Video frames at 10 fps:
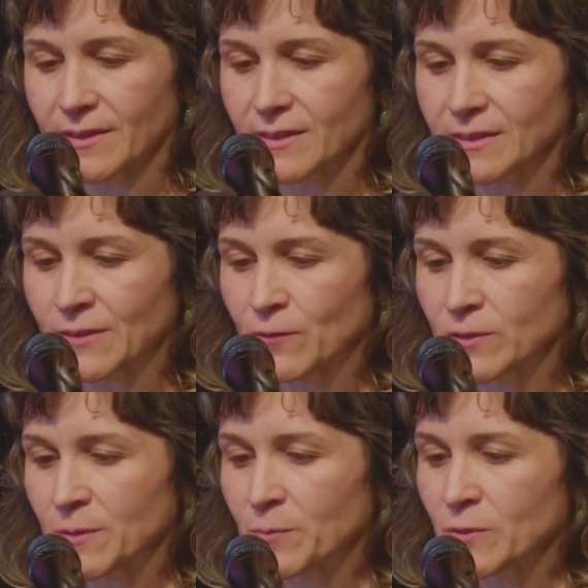Se
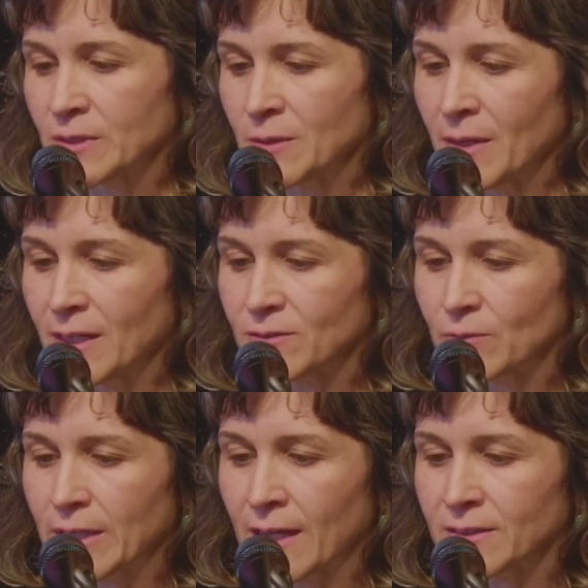fosse possibile
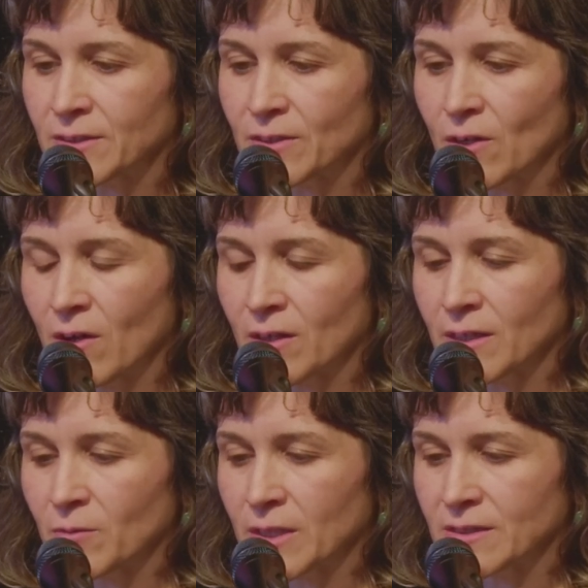to gather
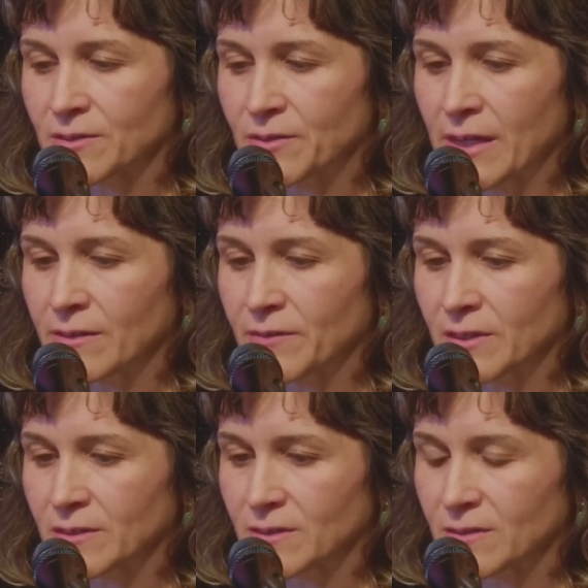only what is
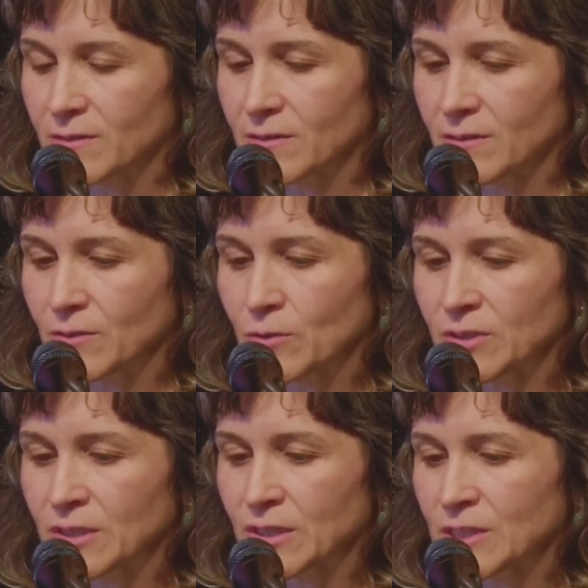relevant, no
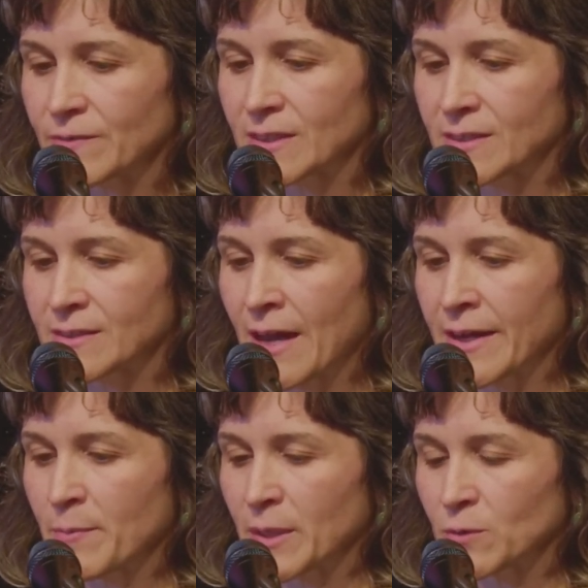
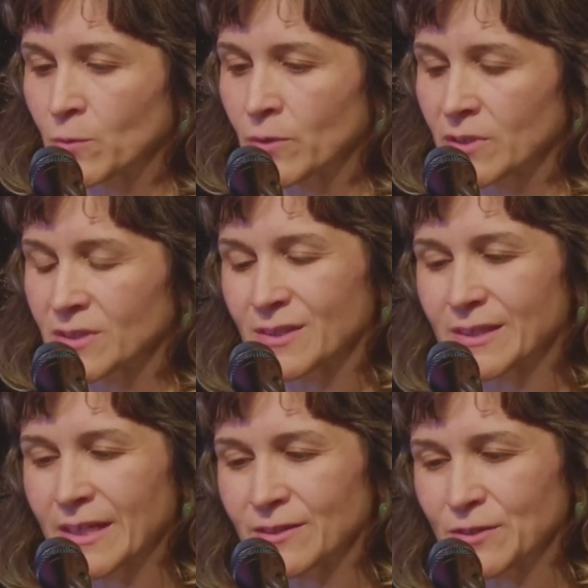tergiversare but
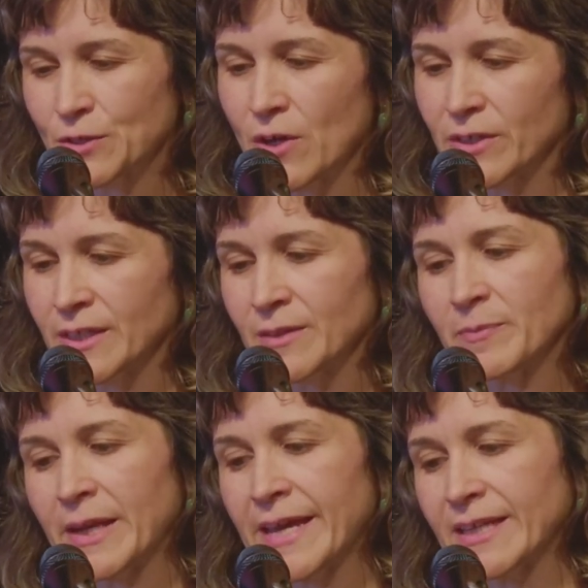words as gnocchi,
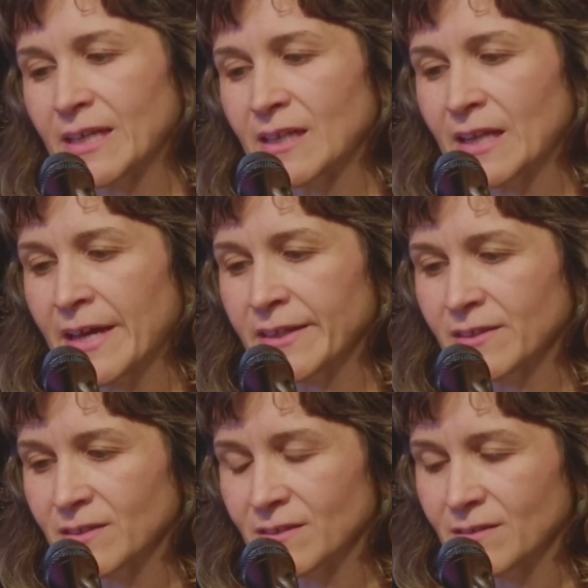plain and
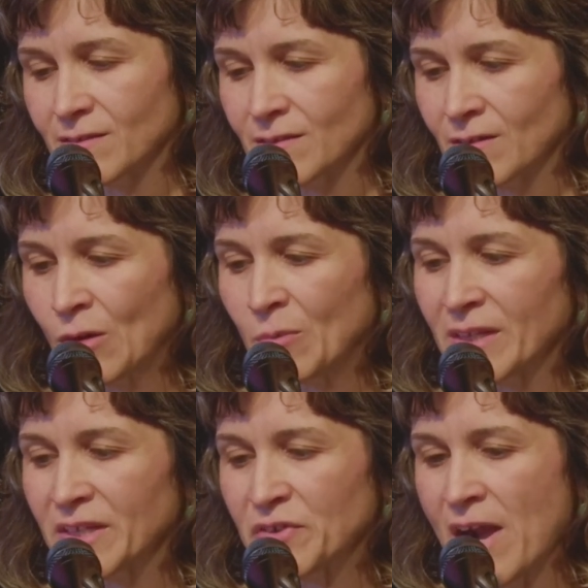light,
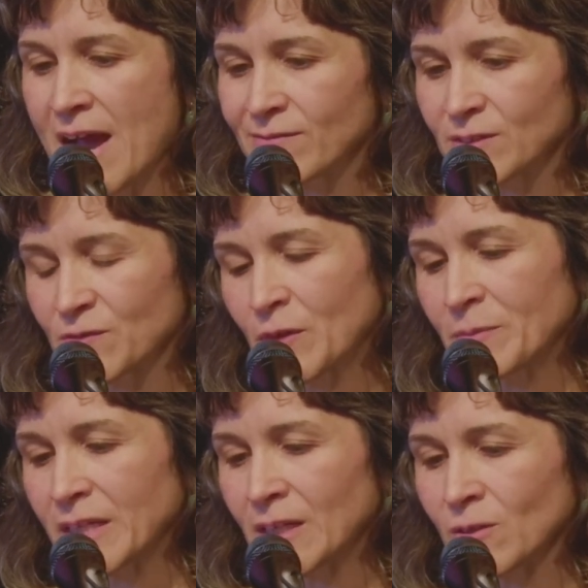homely crafts
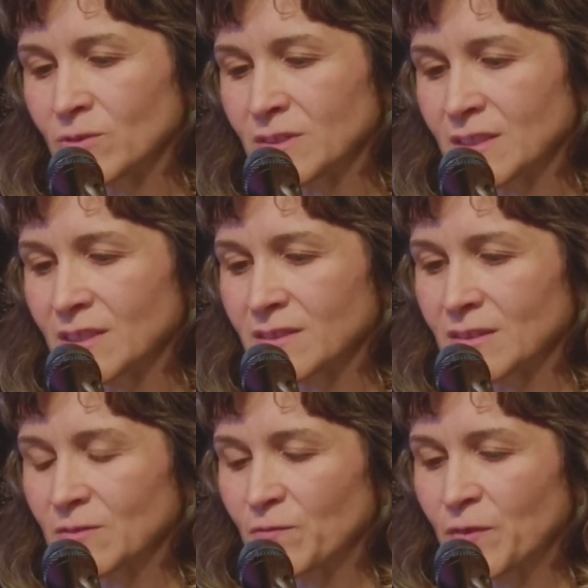from illusty
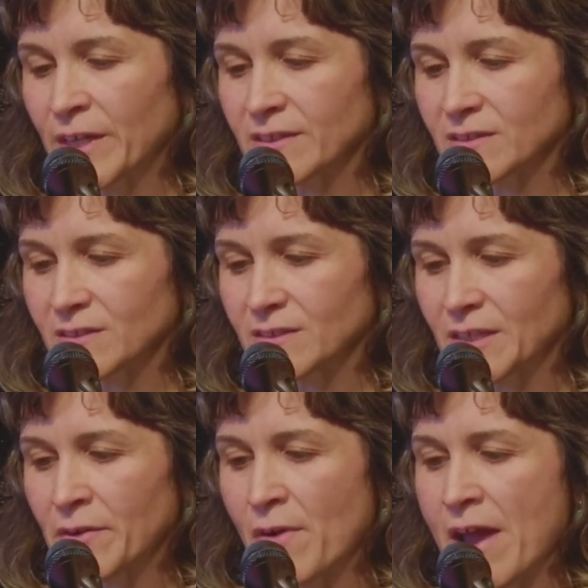distant friends
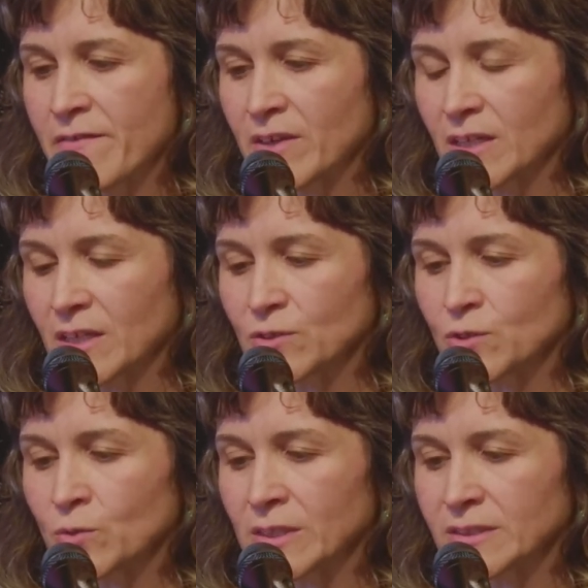arriving in
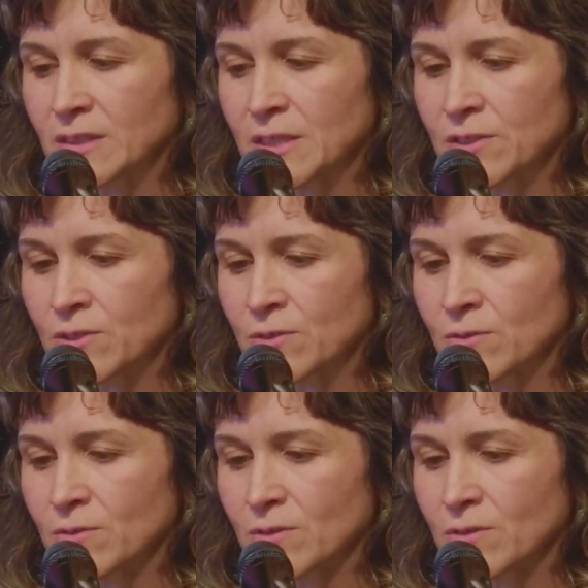jeweled tissue,